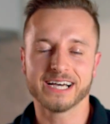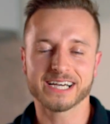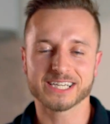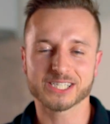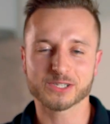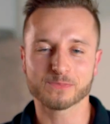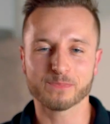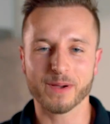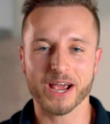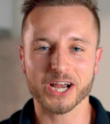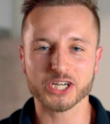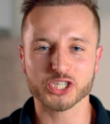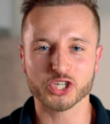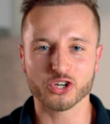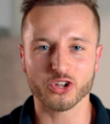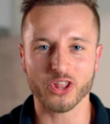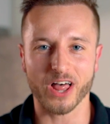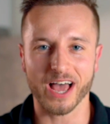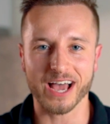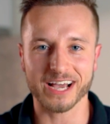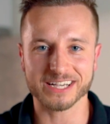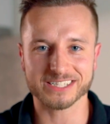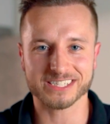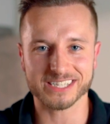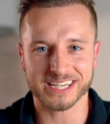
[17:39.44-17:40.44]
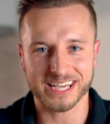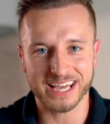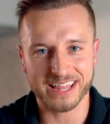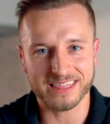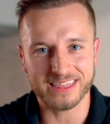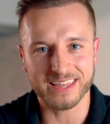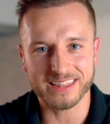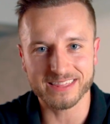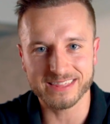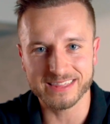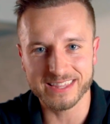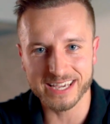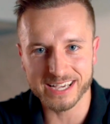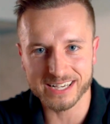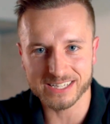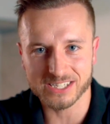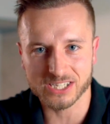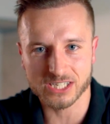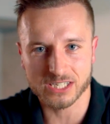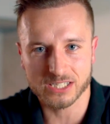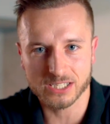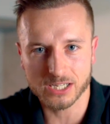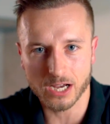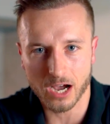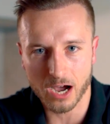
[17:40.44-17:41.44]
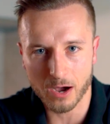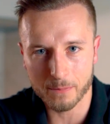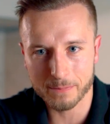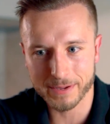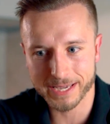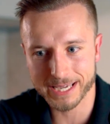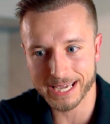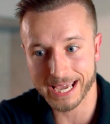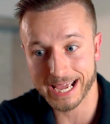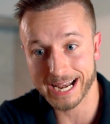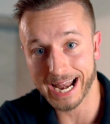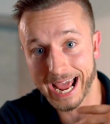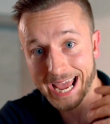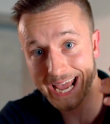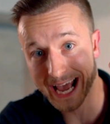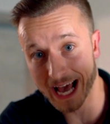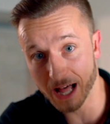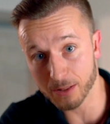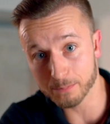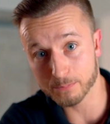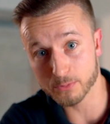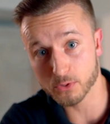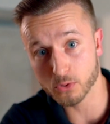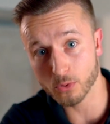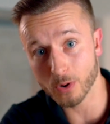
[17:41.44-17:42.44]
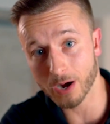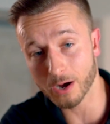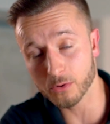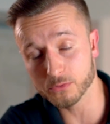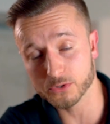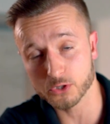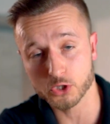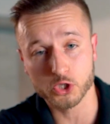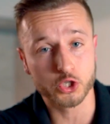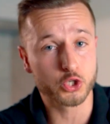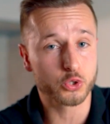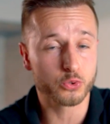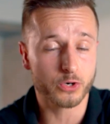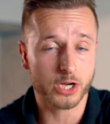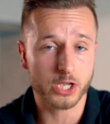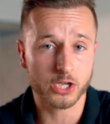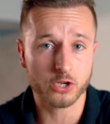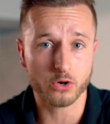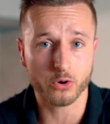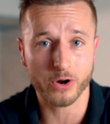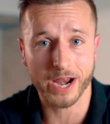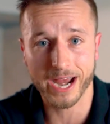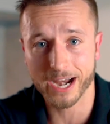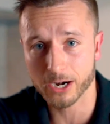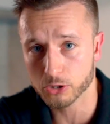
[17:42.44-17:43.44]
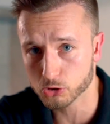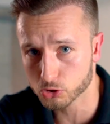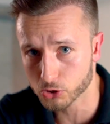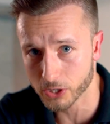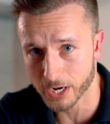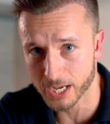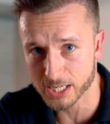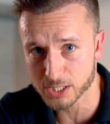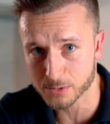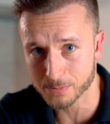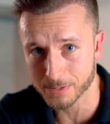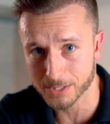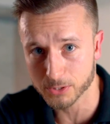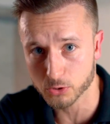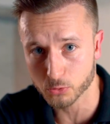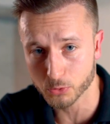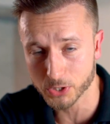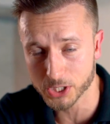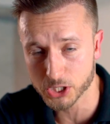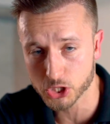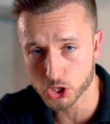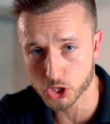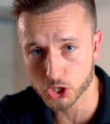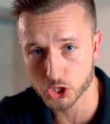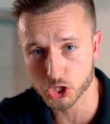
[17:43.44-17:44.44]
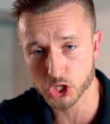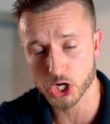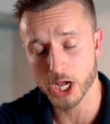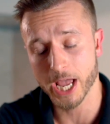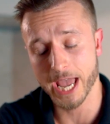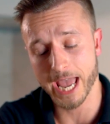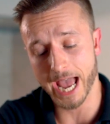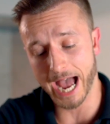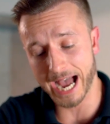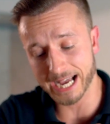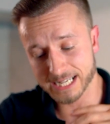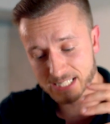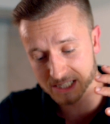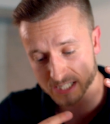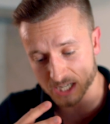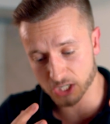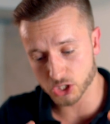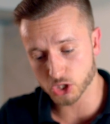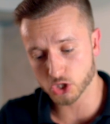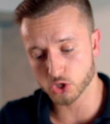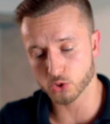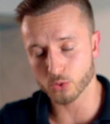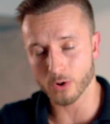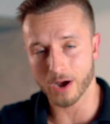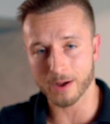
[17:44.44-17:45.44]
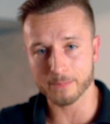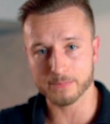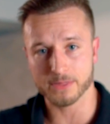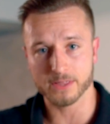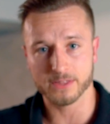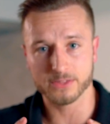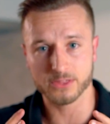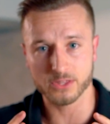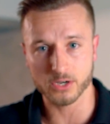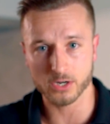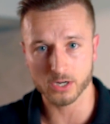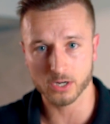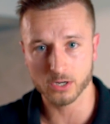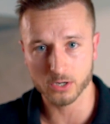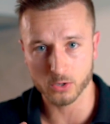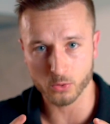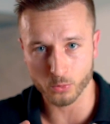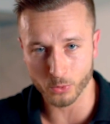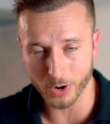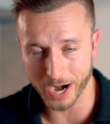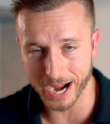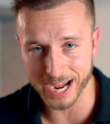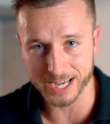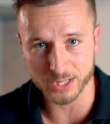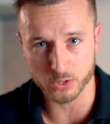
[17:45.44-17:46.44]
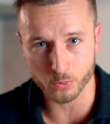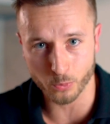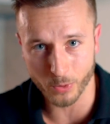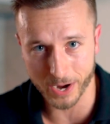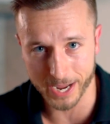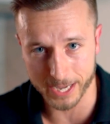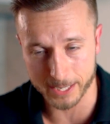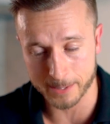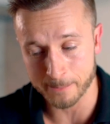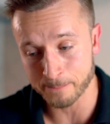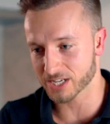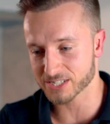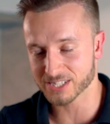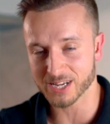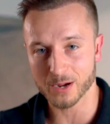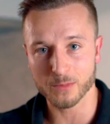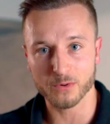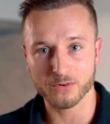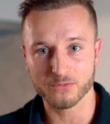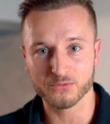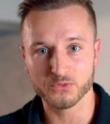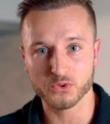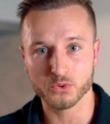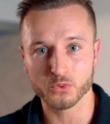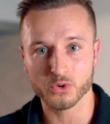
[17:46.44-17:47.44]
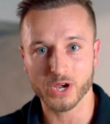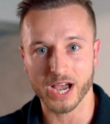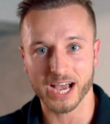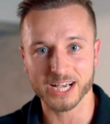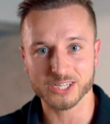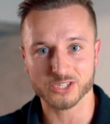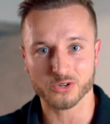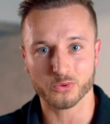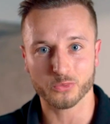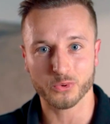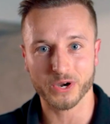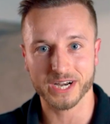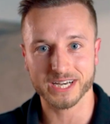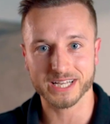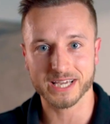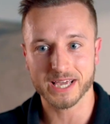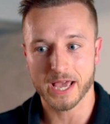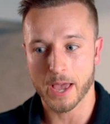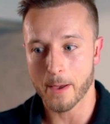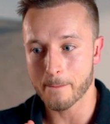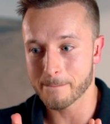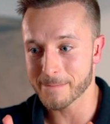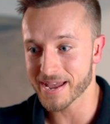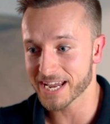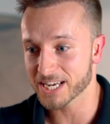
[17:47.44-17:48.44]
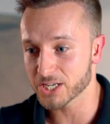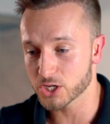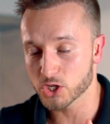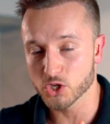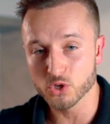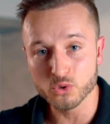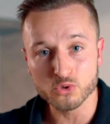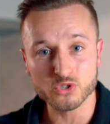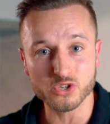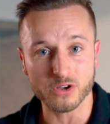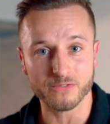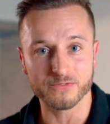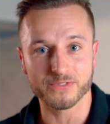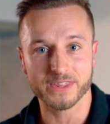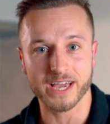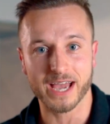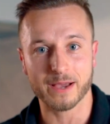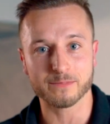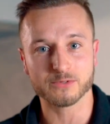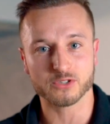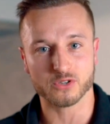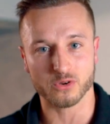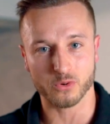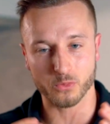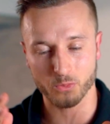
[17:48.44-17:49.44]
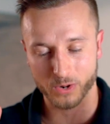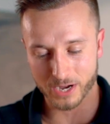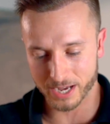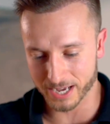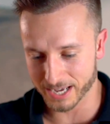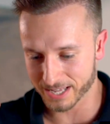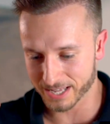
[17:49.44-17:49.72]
specialize in this topic, and I help you out during your hair transplant research. I set you up the right way. Some of you guys already made use of them, so